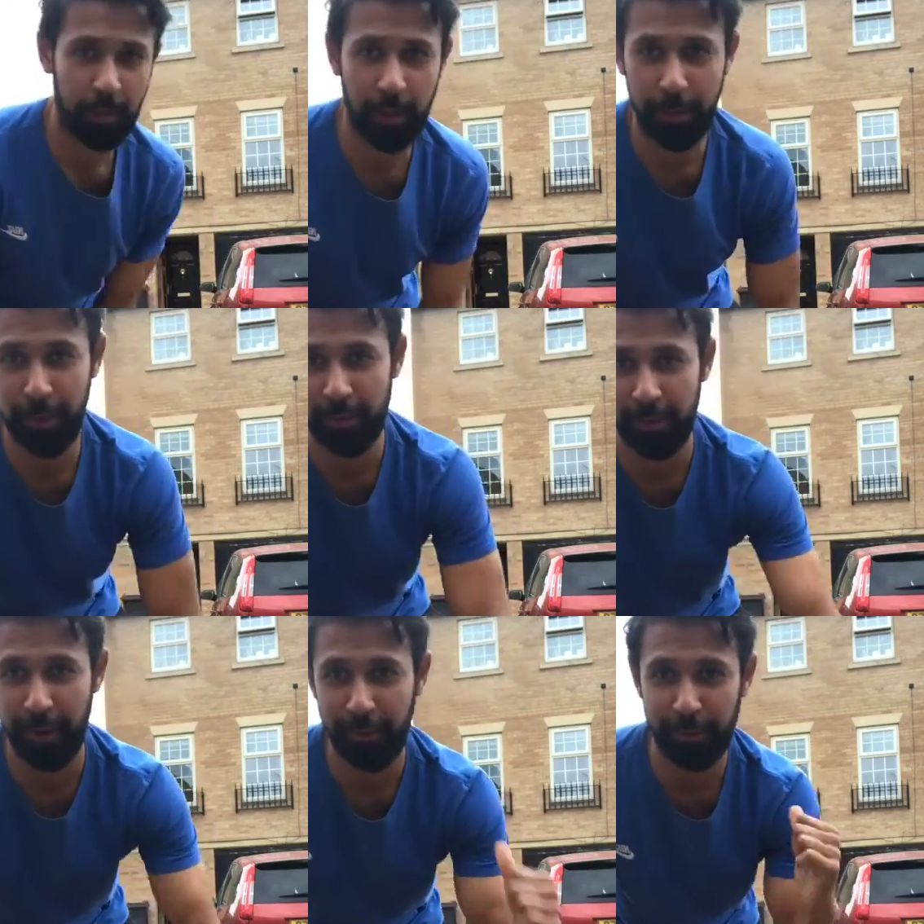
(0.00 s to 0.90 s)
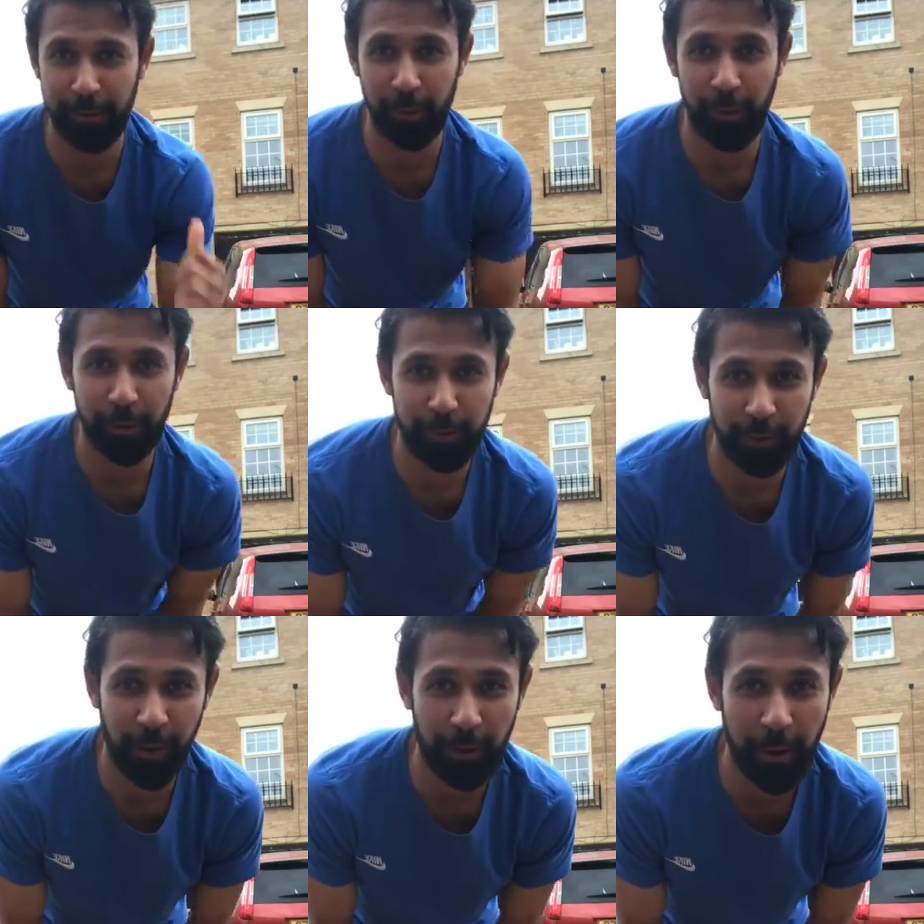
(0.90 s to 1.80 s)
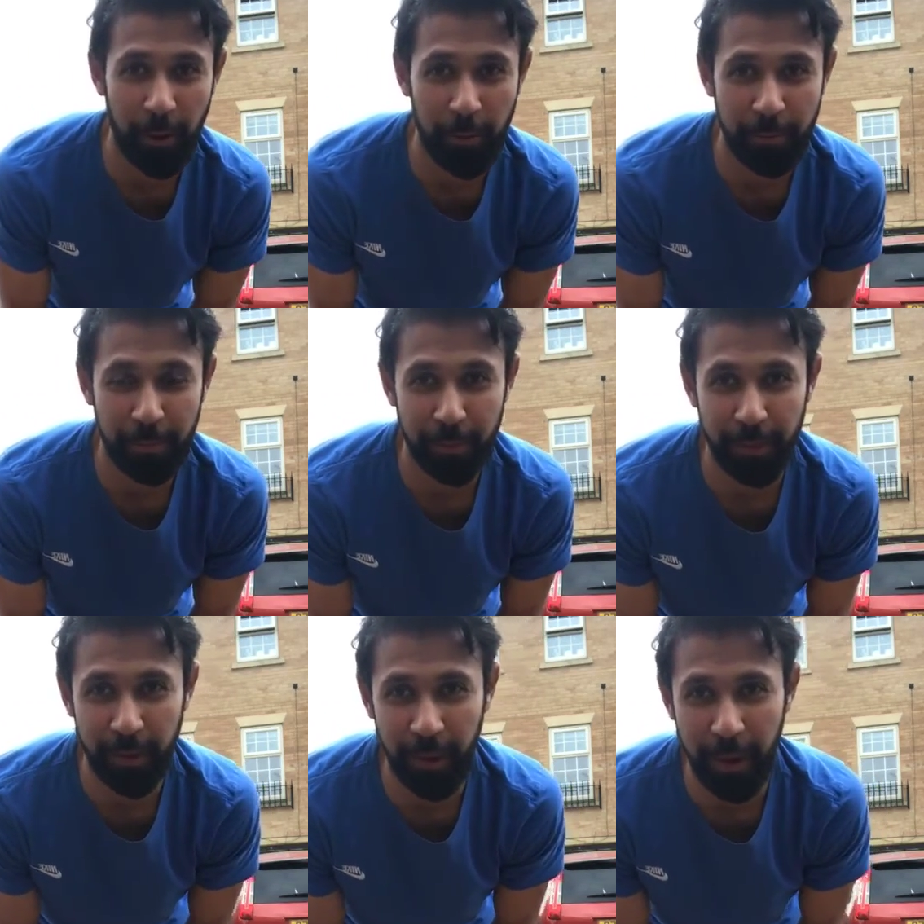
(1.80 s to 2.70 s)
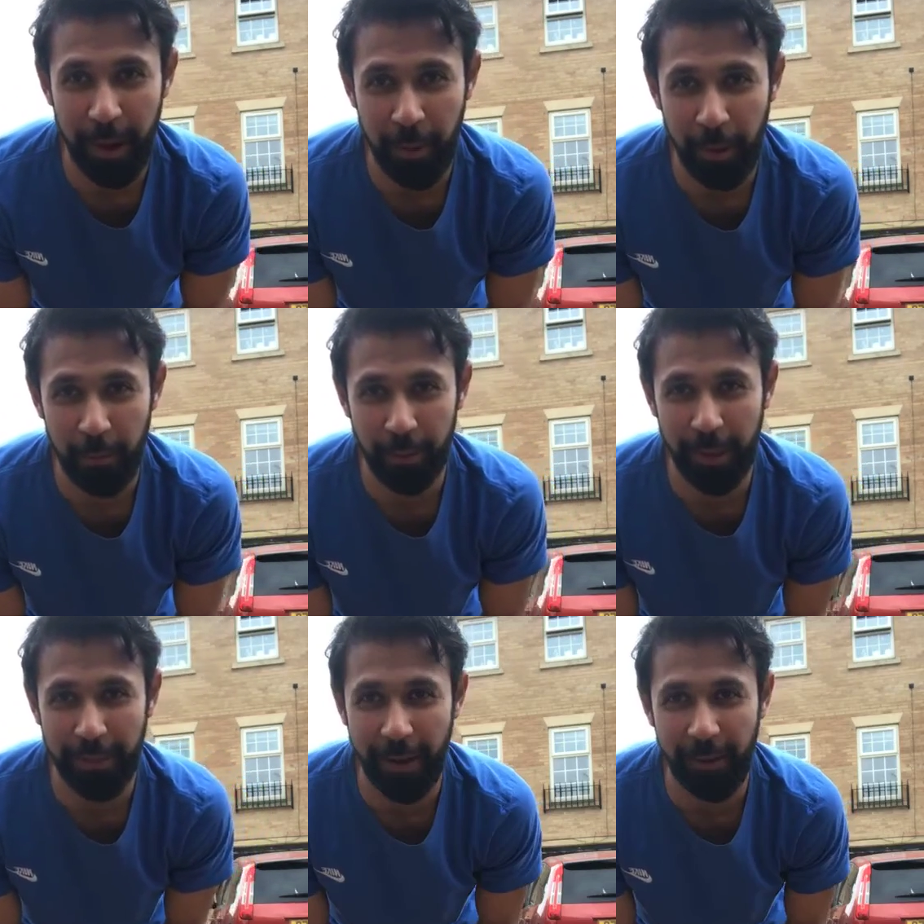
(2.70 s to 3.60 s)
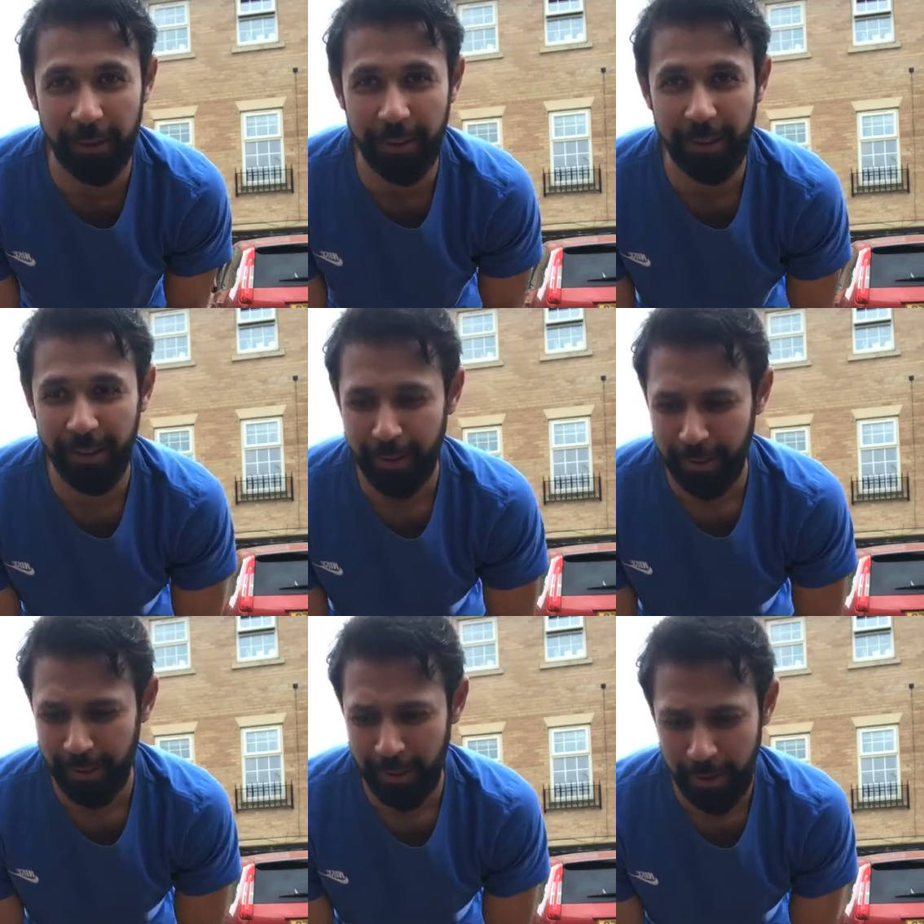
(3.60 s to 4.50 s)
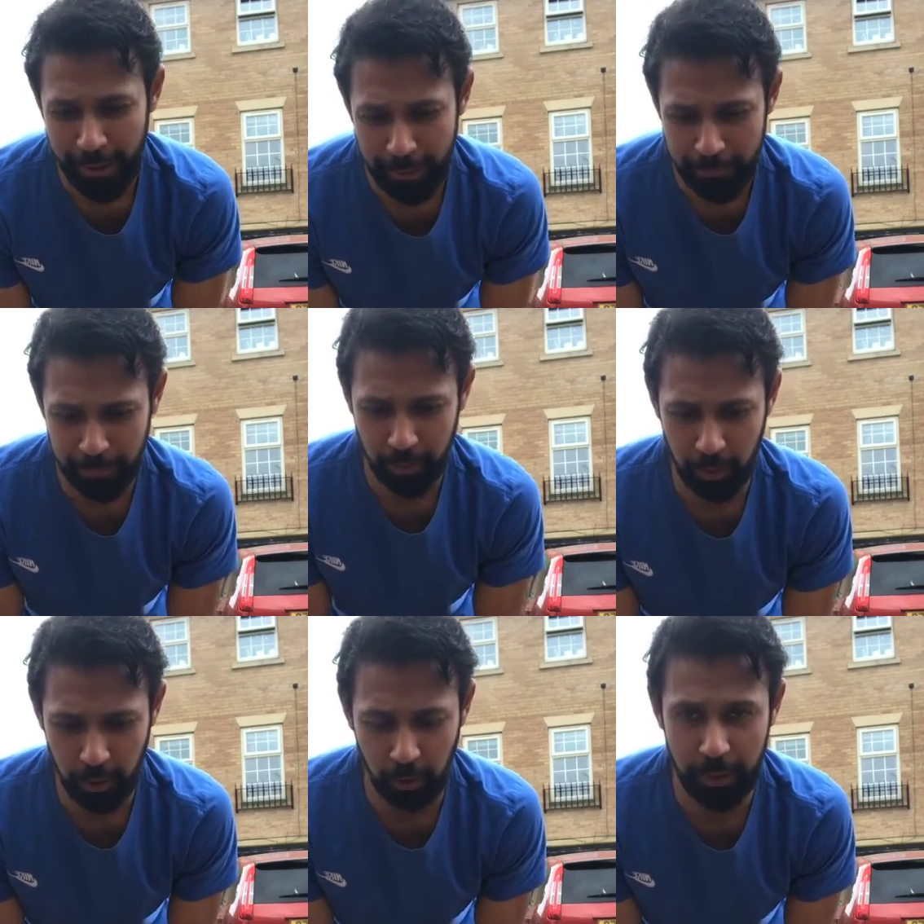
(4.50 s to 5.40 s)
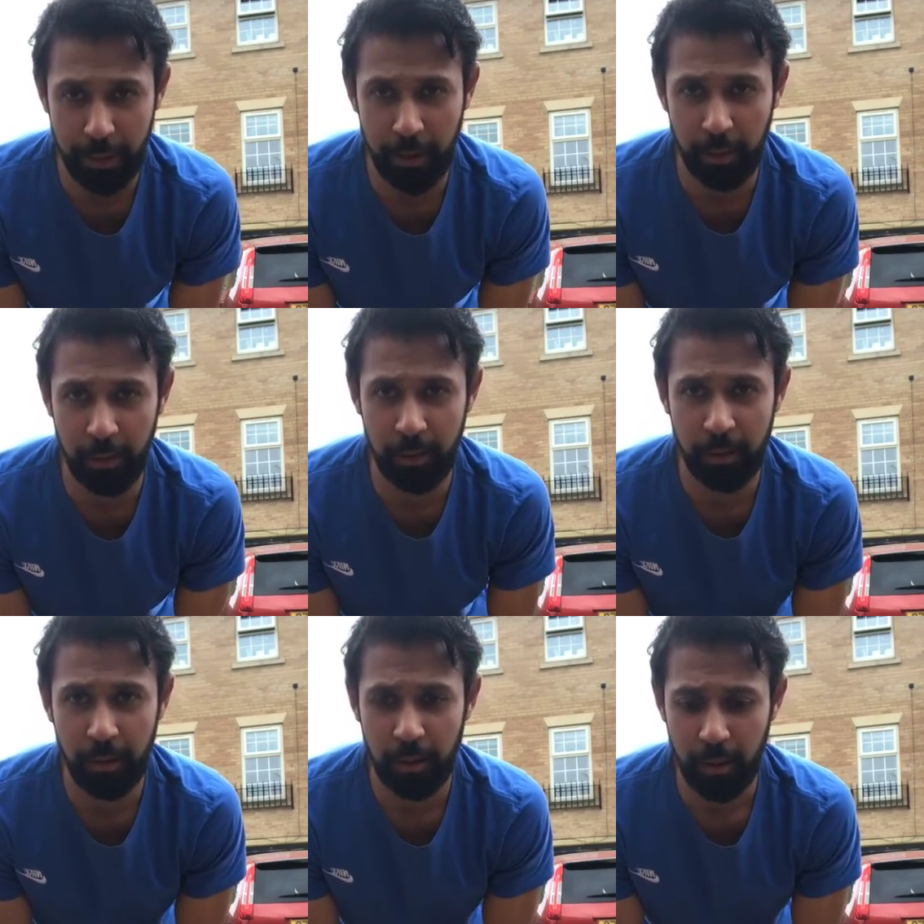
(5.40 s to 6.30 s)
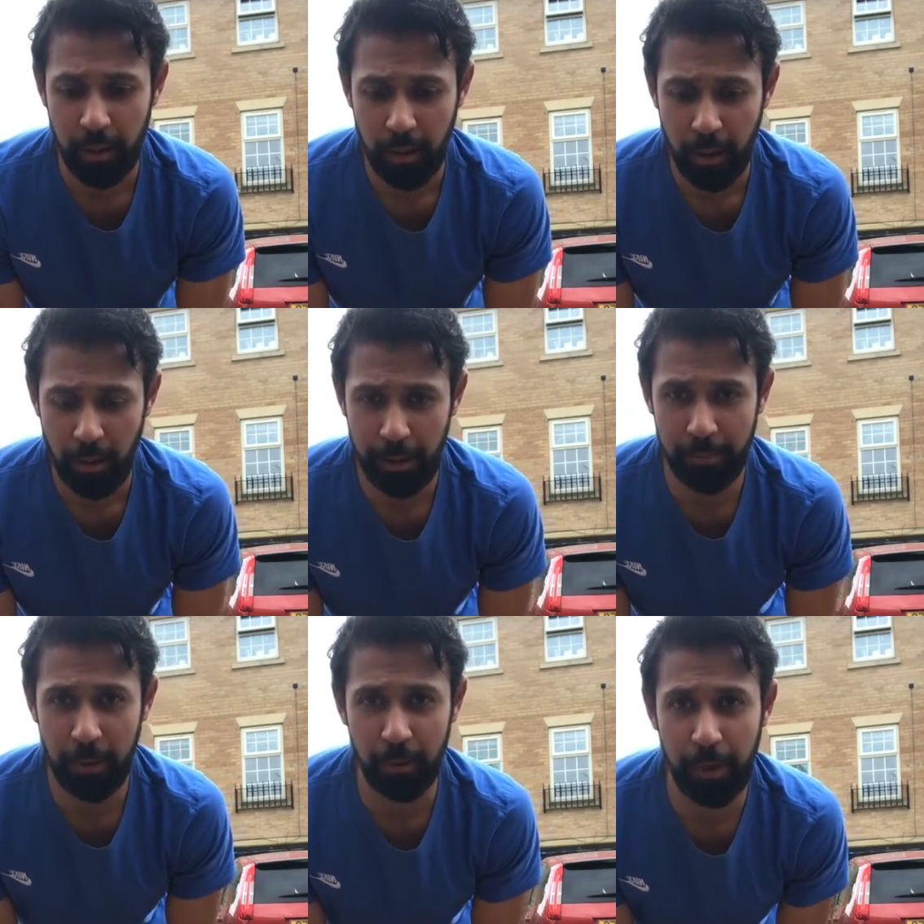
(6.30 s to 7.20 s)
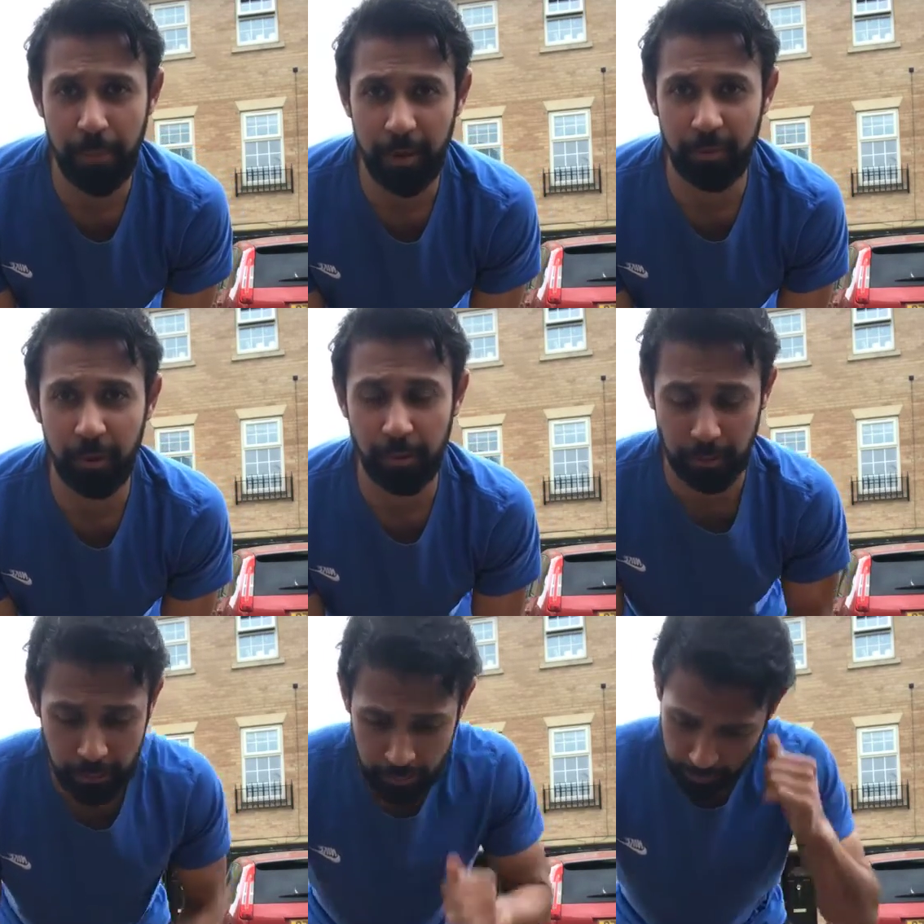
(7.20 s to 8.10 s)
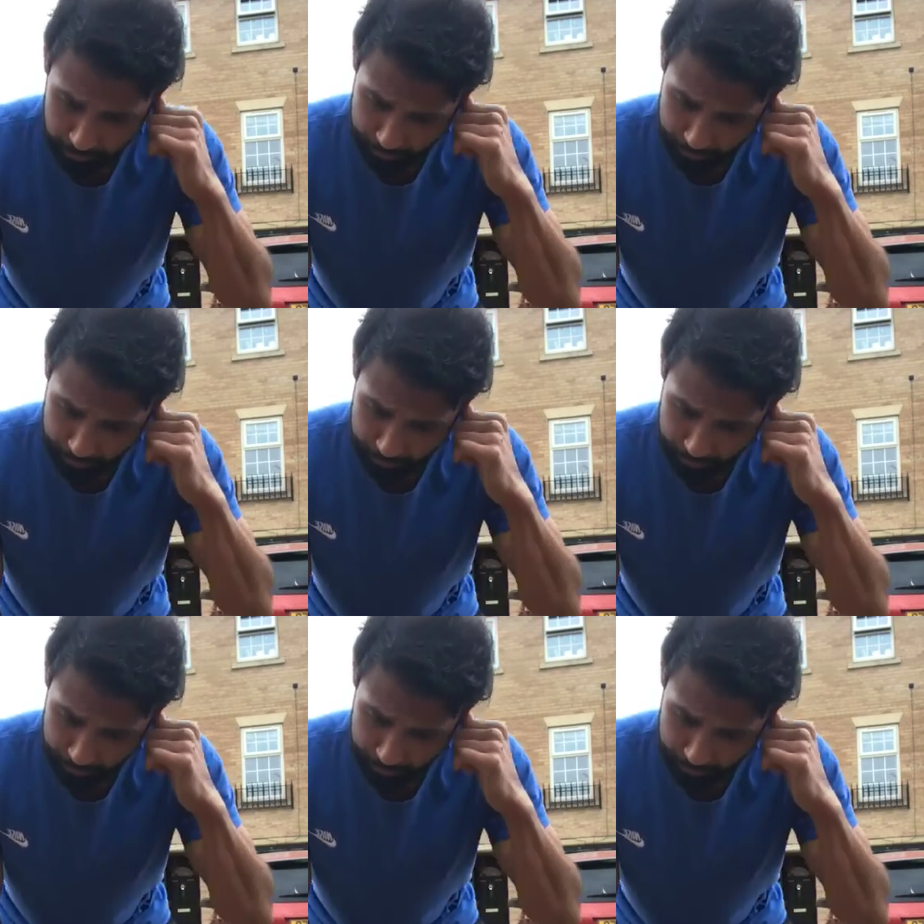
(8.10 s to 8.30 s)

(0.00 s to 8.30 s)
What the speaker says: can imagine that's your floor at home. I will get down. You don't need anything. I recommend doing it barefoot if you